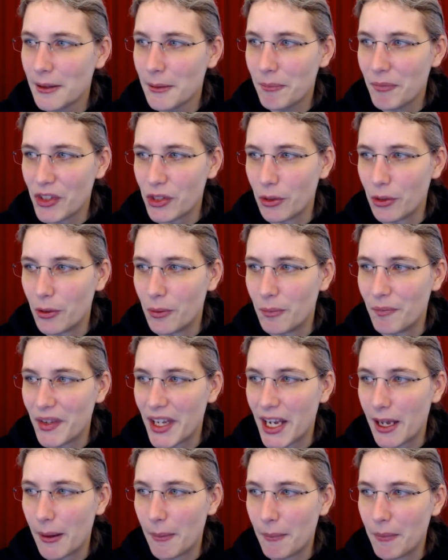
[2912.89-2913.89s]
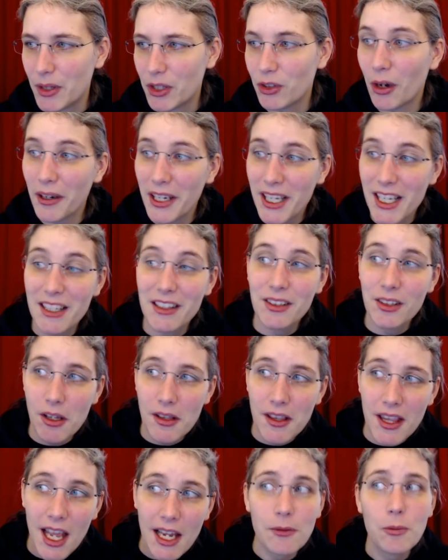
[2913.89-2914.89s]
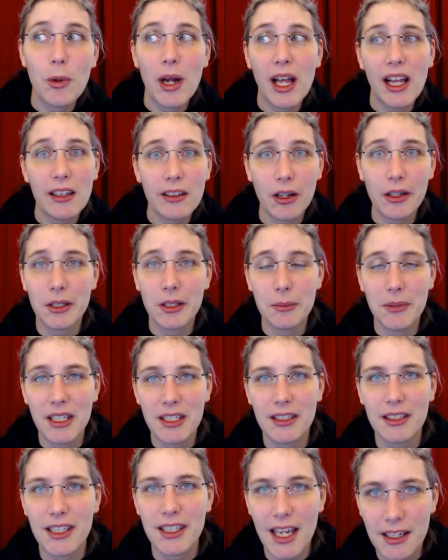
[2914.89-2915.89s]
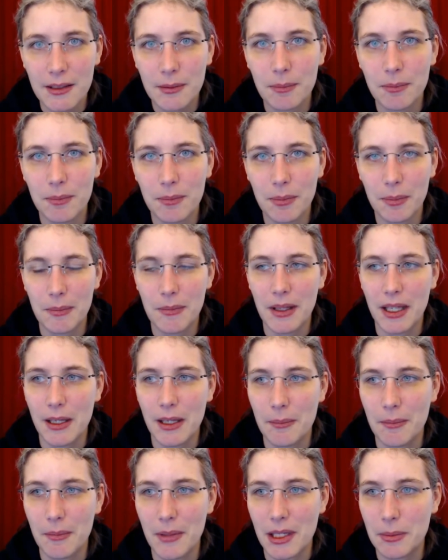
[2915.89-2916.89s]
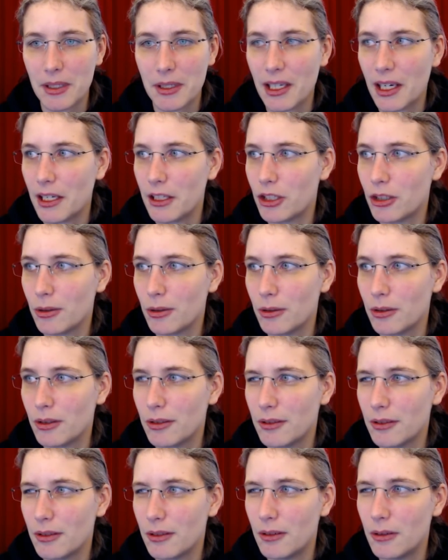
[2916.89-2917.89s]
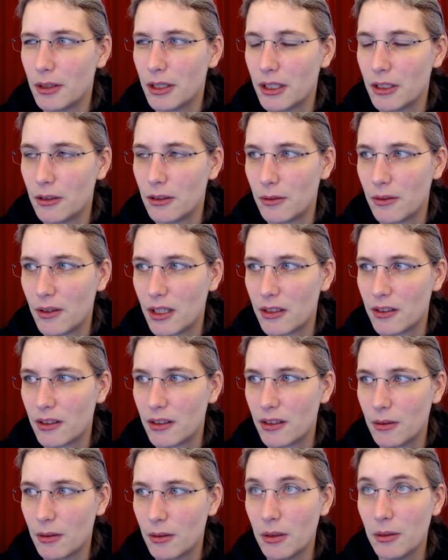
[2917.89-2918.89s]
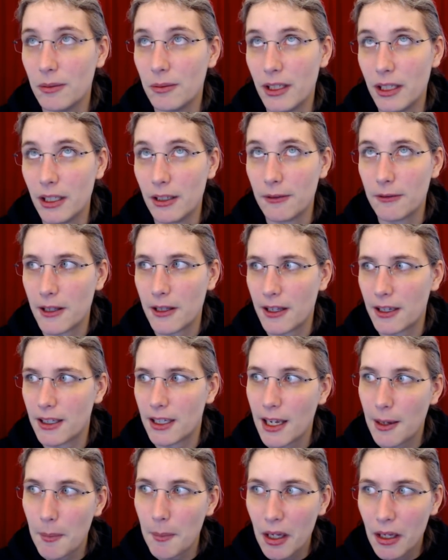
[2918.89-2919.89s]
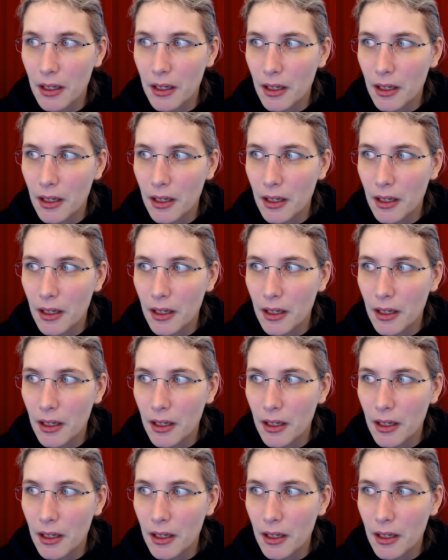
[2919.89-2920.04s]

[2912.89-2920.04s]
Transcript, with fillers: So yeah, sorry, it's not that well documented yet, um, maybe I should look into this when I find the time.